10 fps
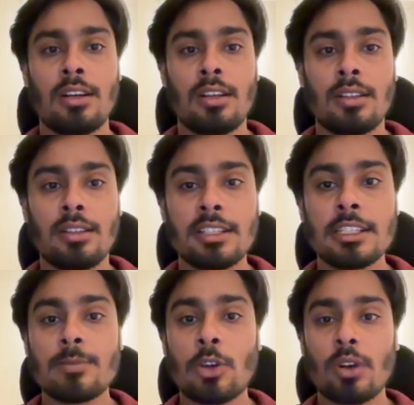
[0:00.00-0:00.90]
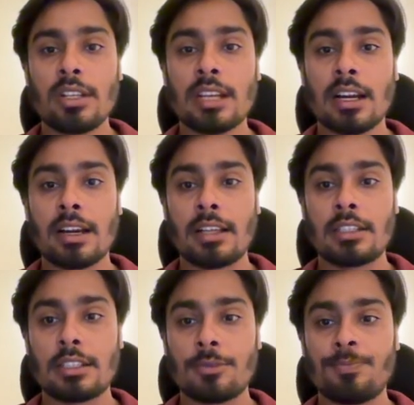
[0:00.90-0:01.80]
This is BigQuery's
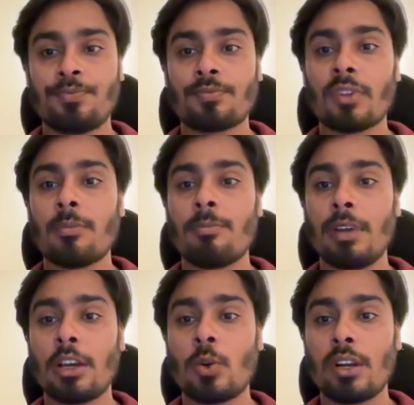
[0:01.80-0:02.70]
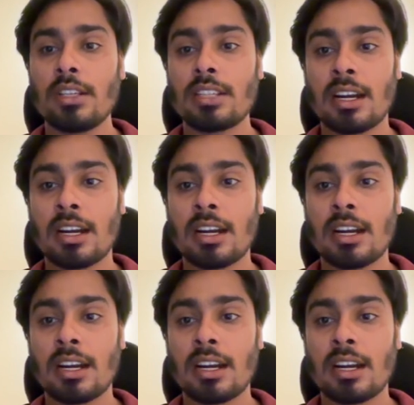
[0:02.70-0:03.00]
architecture. BigQuery's